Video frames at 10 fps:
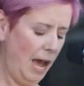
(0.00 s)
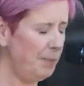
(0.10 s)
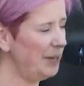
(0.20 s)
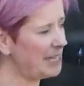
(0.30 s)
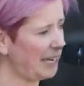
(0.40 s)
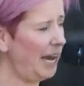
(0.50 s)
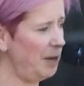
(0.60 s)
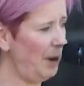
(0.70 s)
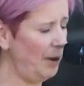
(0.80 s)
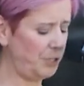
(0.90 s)
And this
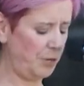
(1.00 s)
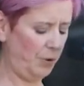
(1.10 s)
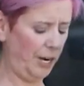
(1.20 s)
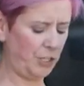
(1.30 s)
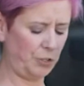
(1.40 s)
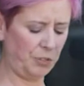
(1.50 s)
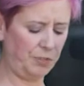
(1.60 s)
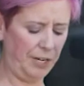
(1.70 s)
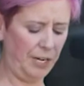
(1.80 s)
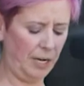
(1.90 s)
came out in Rachel's
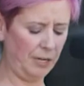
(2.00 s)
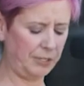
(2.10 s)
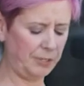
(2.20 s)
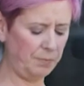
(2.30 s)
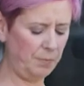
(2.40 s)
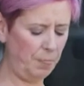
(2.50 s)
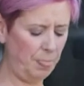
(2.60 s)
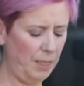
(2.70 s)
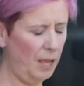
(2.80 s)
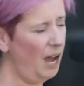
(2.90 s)
Vineyard.
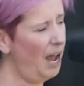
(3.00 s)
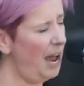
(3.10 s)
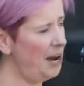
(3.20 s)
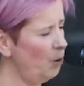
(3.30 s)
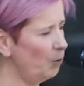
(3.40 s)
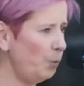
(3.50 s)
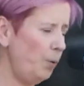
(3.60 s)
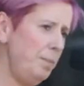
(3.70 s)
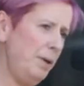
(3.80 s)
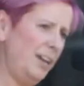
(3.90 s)
And all the
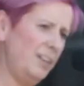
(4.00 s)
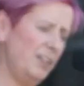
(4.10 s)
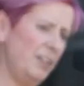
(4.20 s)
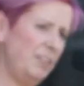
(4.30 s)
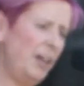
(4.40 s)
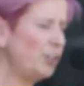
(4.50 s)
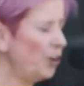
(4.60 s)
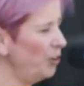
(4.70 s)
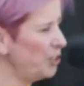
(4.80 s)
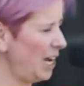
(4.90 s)
women They'd
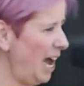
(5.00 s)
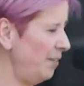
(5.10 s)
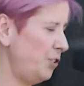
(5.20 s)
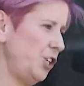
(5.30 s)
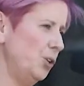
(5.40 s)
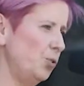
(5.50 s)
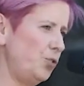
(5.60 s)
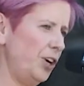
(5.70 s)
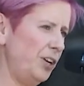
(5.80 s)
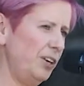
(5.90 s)
gone on to have
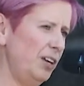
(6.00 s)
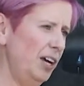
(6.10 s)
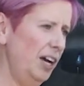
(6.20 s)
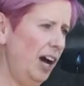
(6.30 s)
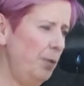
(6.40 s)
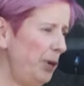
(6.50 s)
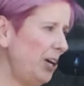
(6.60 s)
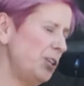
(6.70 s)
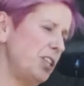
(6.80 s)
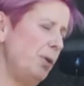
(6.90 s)
children. And
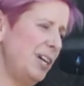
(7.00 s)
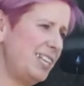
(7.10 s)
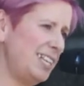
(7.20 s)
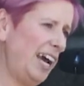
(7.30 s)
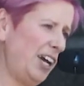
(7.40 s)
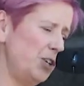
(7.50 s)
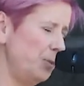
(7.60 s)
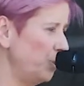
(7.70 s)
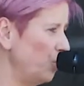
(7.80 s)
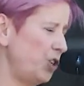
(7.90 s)
because of my second
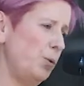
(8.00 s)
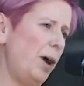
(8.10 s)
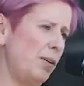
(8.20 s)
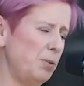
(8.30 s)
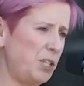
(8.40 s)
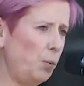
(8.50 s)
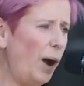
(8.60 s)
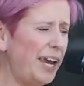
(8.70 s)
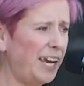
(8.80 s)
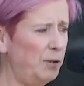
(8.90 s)
abortion where I was
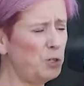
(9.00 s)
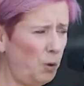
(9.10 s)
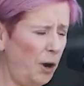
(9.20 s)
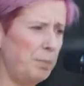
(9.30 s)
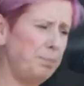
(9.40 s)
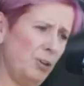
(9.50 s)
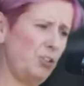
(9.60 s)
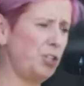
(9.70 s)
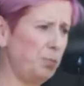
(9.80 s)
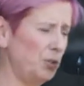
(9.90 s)
awake and it was quite a
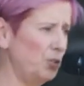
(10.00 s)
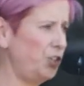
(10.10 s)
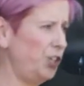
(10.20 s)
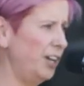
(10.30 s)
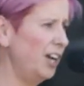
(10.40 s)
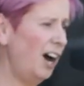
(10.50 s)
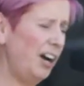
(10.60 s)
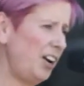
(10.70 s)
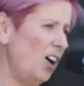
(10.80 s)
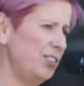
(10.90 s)
botched abortion,
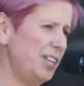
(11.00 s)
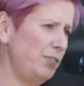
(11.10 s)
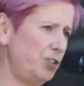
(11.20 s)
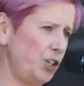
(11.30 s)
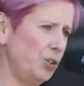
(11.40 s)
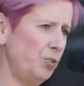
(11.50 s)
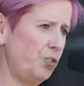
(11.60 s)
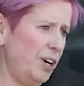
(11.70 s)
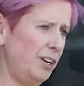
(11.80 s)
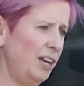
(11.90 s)
I can't have
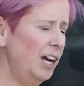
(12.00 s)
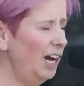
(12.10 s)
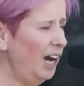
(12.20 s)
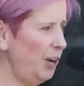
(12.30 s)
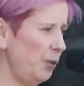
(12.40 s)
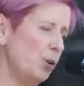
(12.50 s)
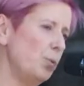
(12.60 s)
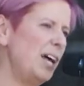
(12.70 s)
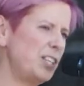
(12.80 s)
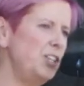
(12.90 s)
children. And I
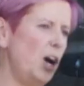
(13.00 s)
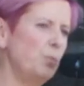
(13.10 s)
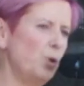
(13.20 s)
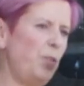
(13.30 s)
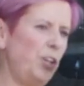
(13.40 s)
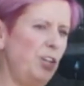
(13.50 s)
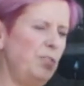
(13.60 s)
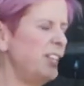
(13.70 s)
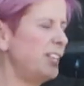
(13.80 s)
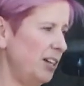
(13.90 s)
thought, that's no more than you
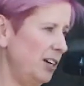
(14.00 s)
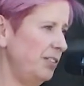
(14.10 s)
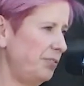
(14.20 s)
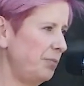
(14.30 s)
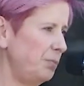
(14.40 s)
deserve.